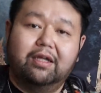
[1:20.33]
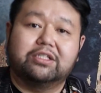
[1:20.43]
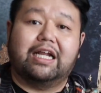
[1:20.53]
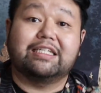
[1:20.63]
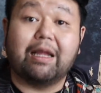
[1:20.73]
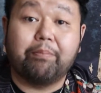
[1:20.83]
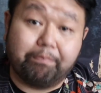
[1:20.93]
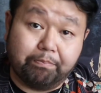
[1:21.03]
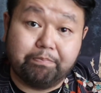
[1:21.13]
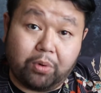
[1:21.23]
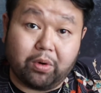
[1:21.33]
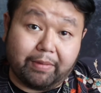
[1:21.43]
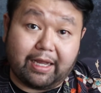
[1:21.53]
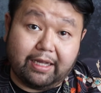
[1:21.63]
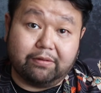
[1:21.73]
So that's how poor
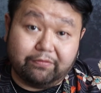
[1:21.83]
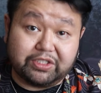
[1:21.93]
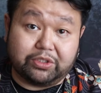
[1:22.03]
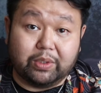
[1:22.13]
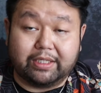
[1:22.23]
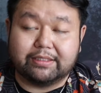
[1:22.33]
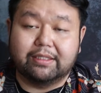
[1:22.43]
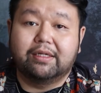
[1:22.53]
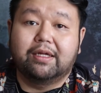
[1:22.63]
my eye vision was.